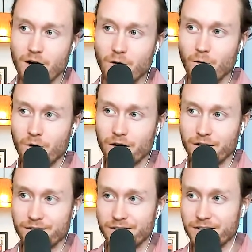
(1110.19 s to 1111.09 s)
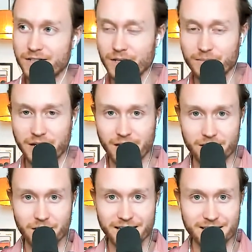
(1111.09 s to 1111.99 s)
or something
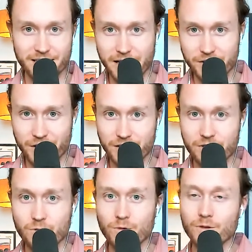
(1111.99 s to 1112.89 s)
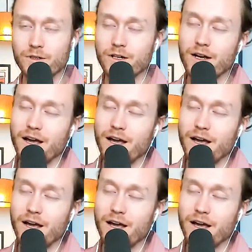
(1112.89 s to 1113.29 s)
at like detention at school.